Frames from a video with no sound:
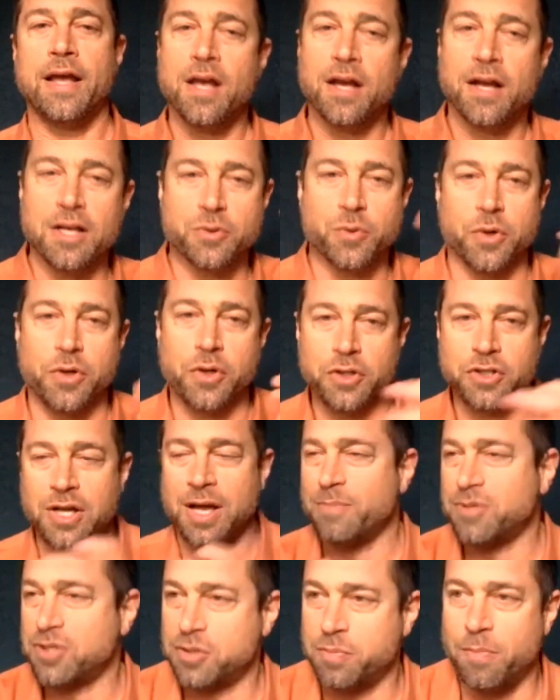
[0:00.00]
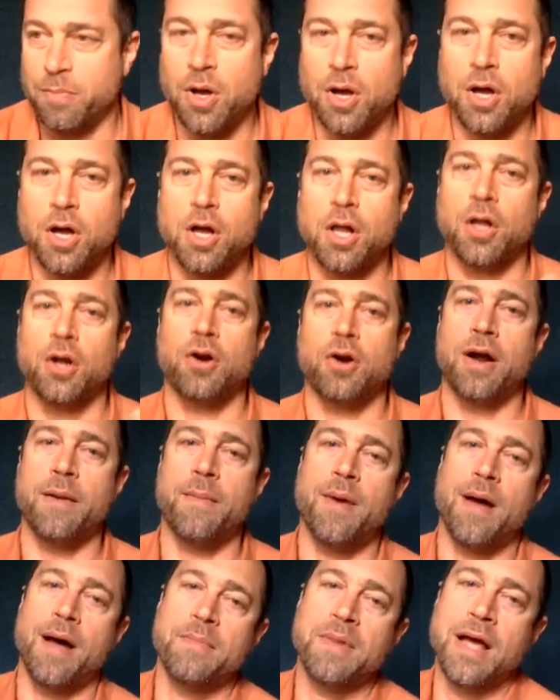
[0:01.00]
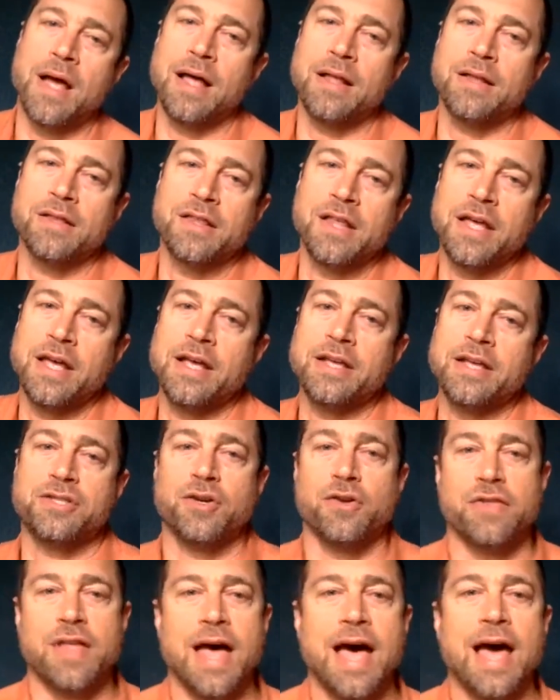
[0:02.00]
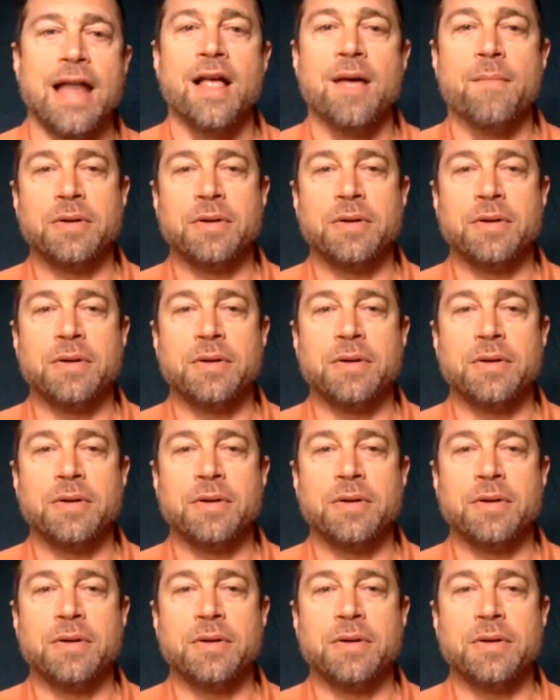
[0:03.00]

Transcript: because we're used to, I'm small, or I'm not this or that,